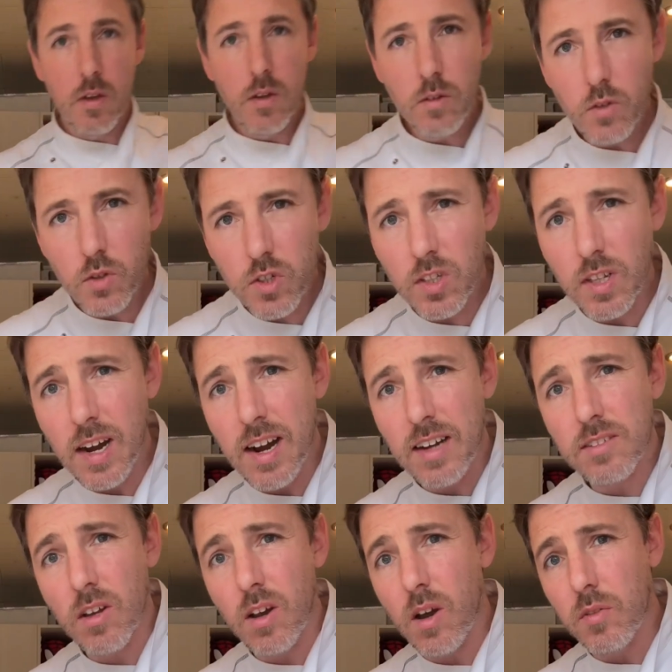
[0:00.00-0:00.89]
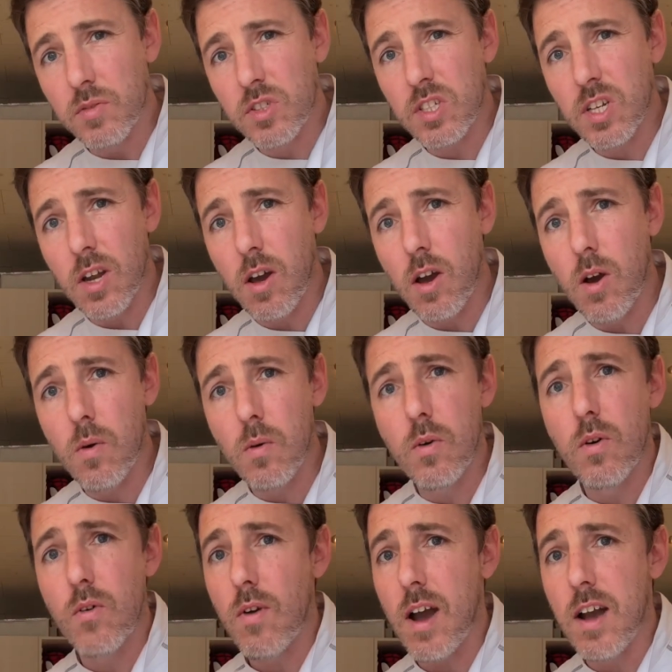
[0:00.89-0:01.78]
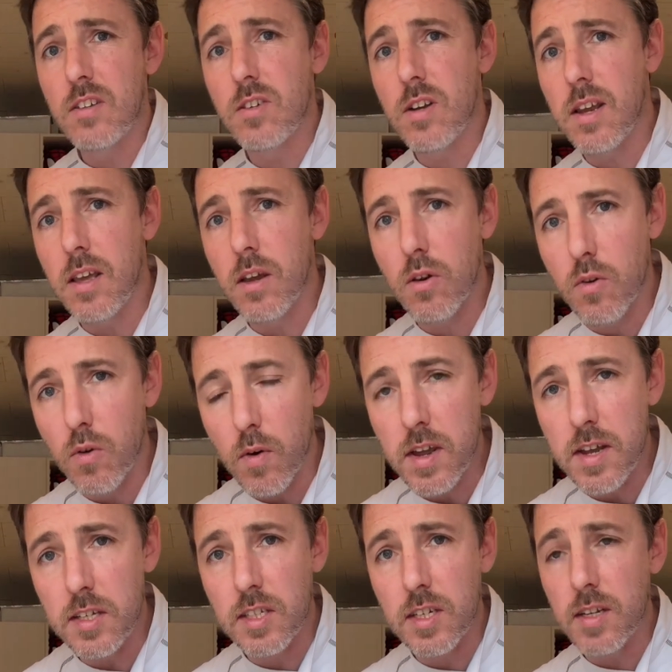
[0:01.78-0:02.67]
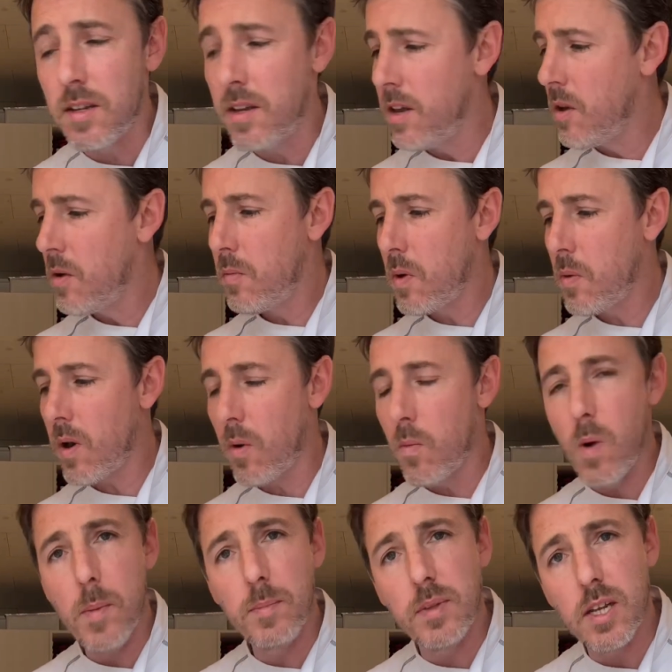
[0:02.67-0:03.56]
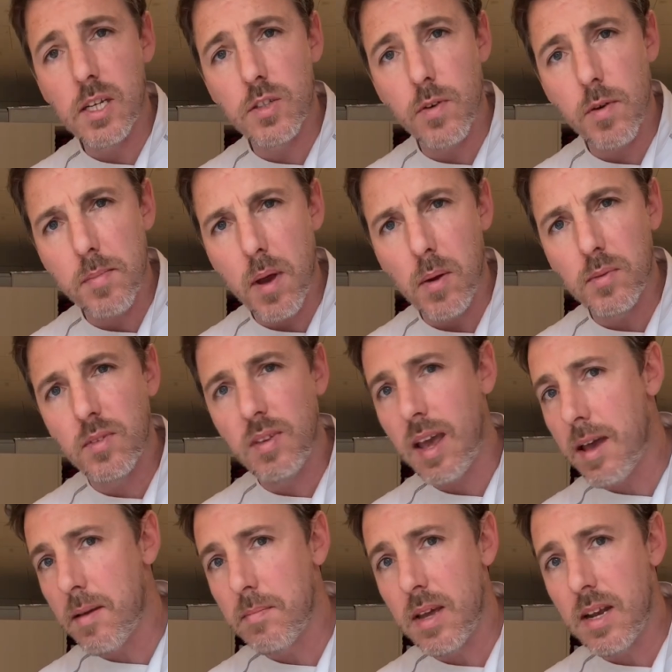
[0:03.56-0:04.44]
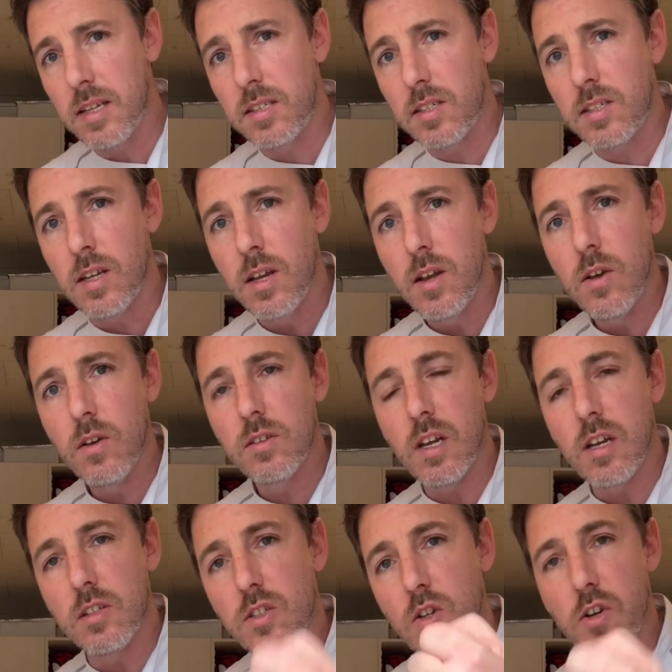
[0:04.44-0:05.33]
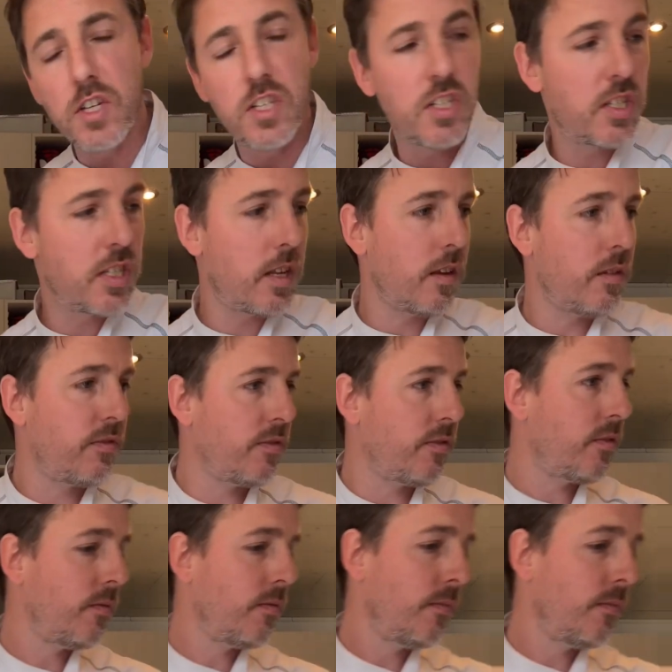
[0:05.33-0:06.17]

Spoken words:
Just start off slow, gradually increase it. We want to whip this for about 10 minutes till it's nice and stiff.